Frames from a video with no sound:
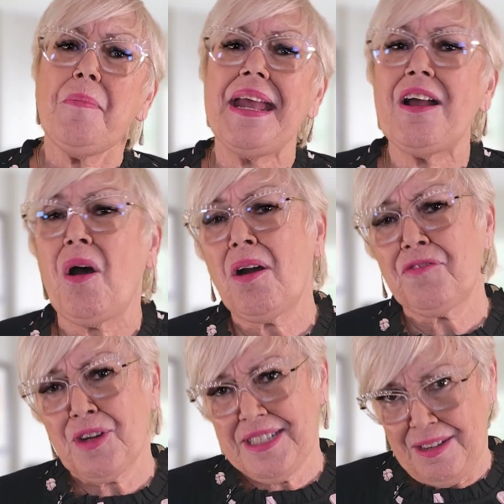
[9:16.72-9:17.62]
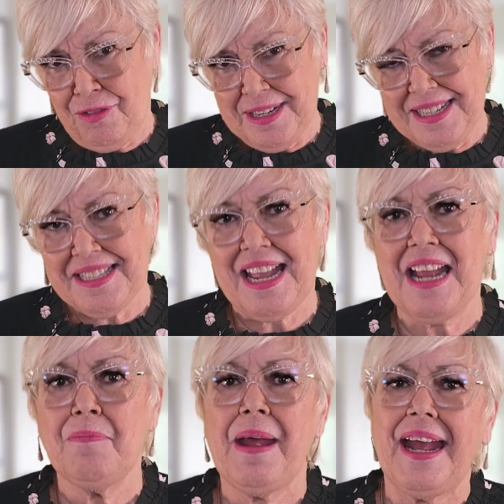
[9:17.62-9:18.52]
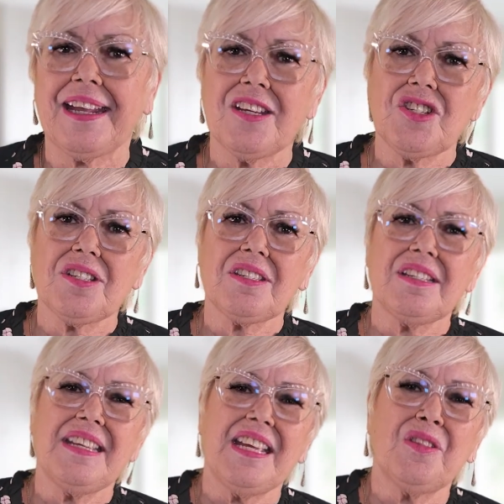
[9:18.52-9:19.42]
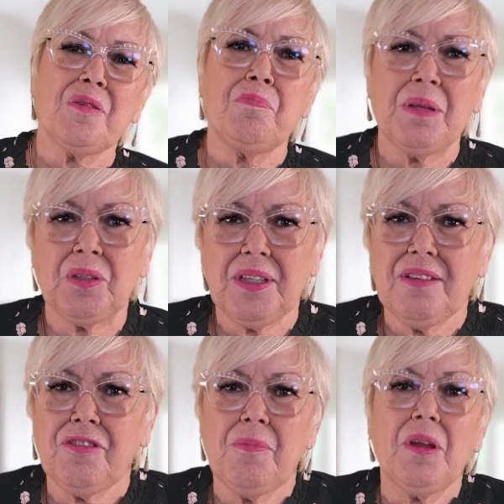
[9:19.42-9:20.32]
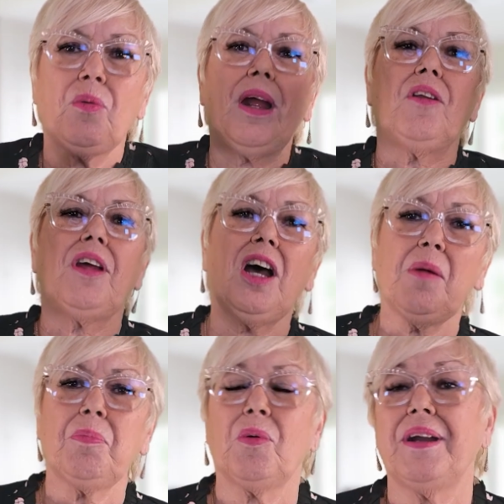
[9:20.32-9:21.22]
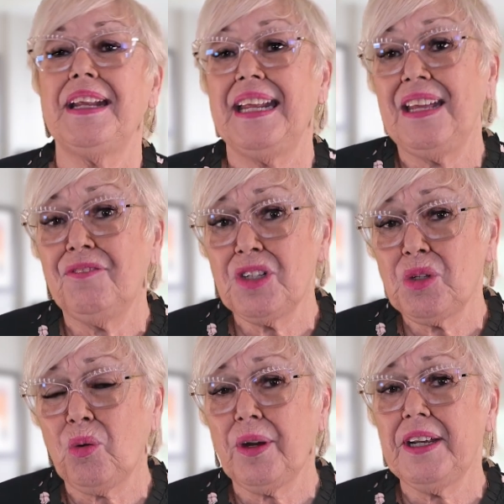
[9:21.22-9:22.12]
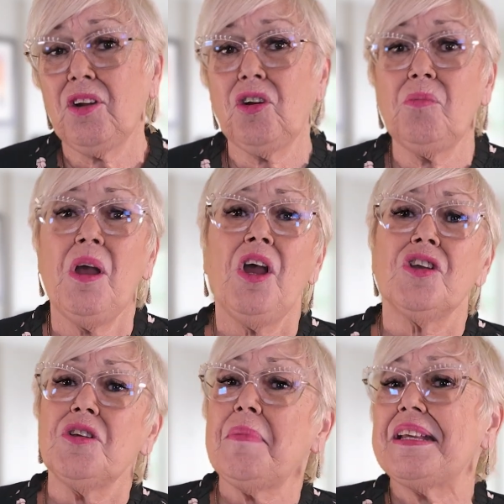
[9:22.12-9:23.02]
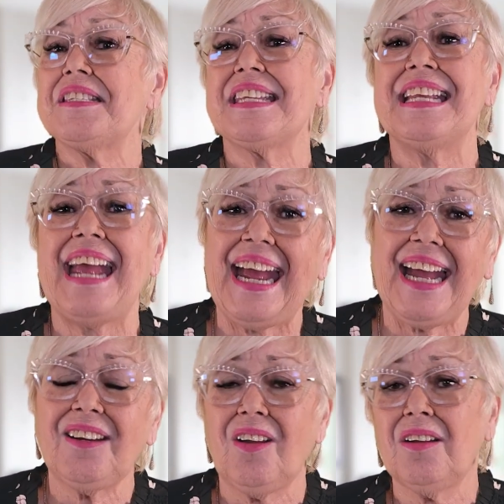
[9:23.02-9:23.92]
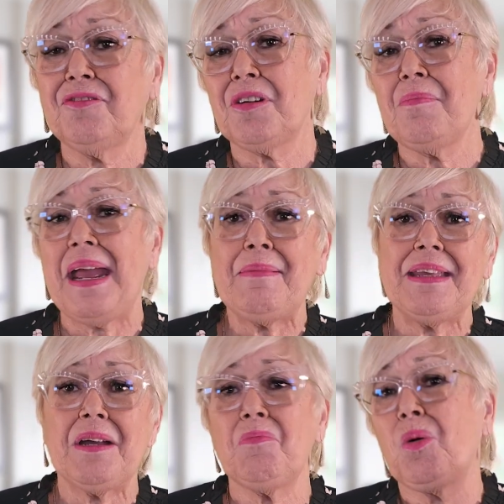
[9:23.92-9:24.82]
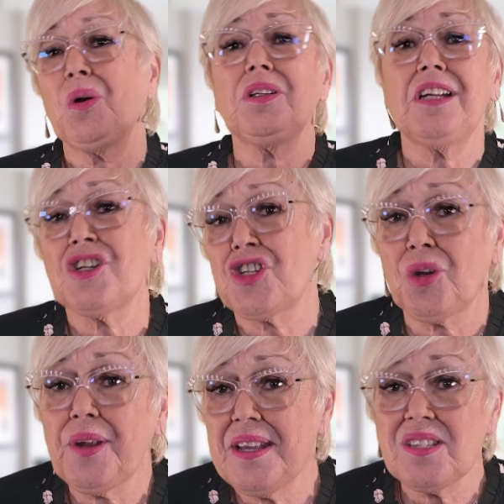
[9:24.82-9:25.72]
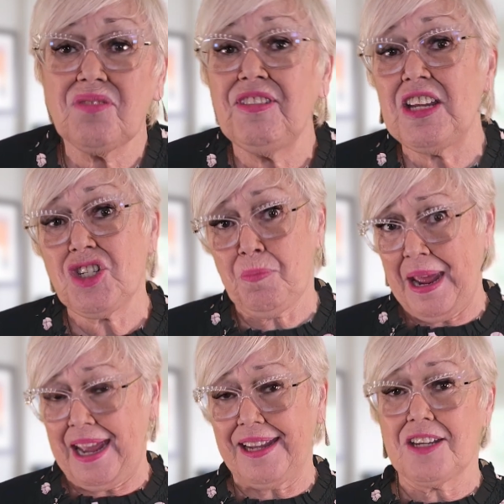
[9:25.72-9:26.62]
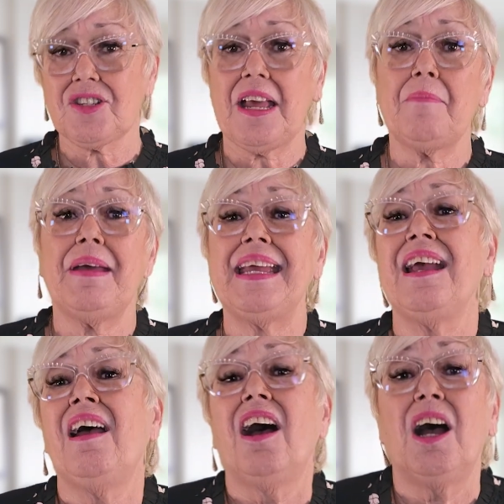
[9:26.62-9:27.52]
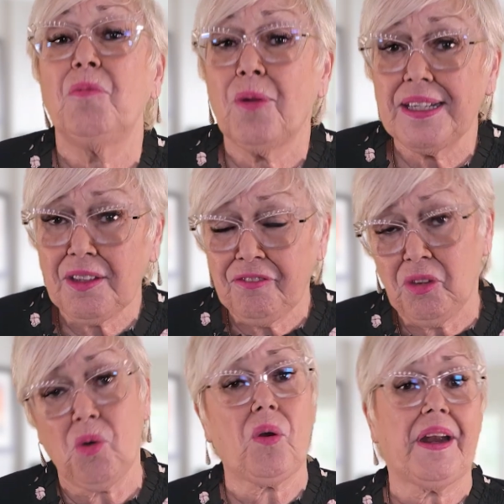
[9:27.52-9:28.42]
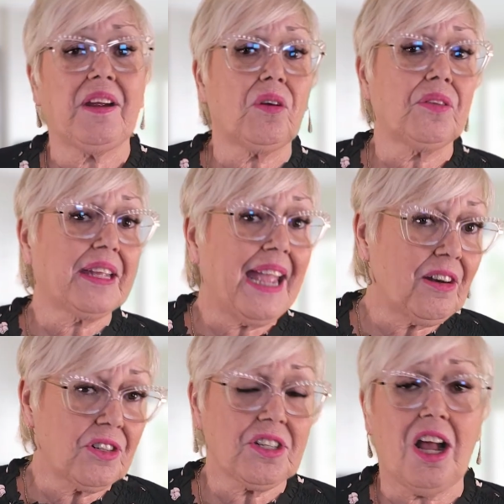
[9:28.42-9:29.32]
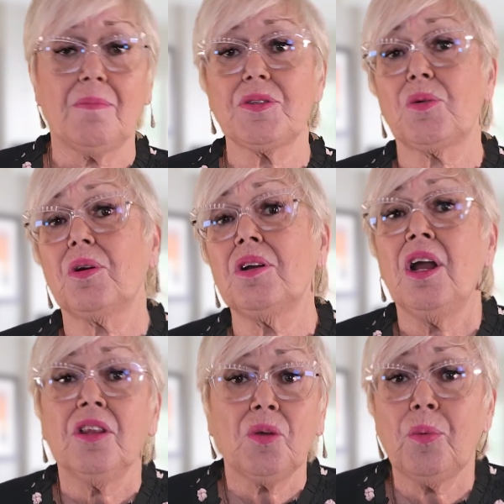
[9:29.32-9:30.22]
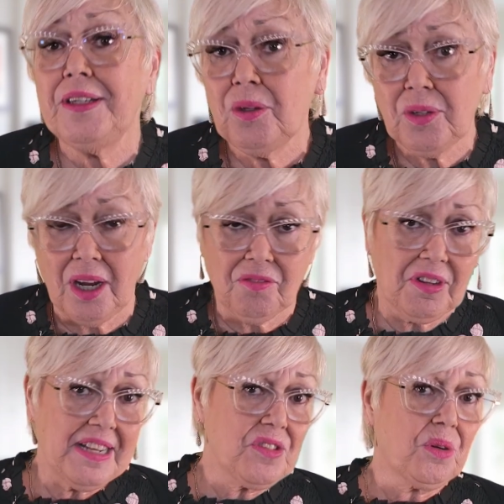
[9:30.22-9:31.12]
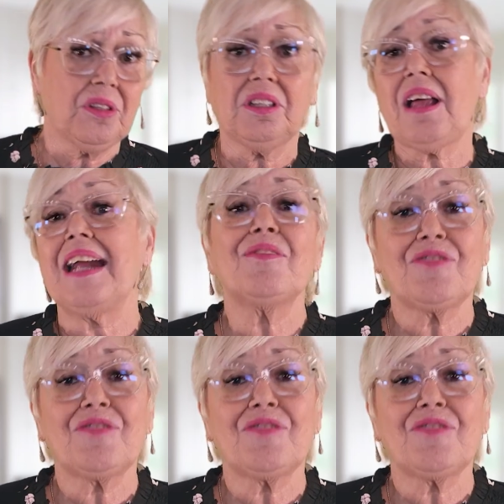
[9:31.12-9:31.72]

may offer different design packages in either building from the ground up or in an inventory home. You may see an add-on for maybe a more luxurious finish package that may upgrade the flooring or the countertops or the window coverings or the light